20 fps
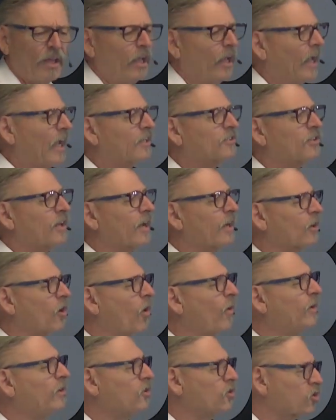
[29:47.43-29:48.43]
It's like
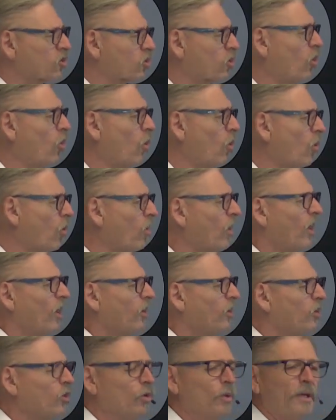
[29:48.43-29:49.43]
going to school.
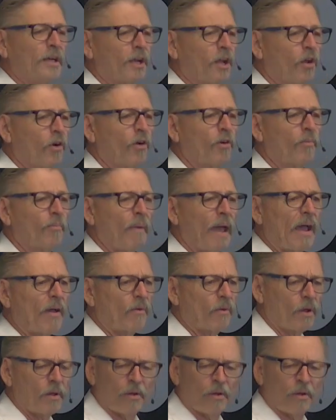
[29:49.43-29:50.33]
You didn't learn uh,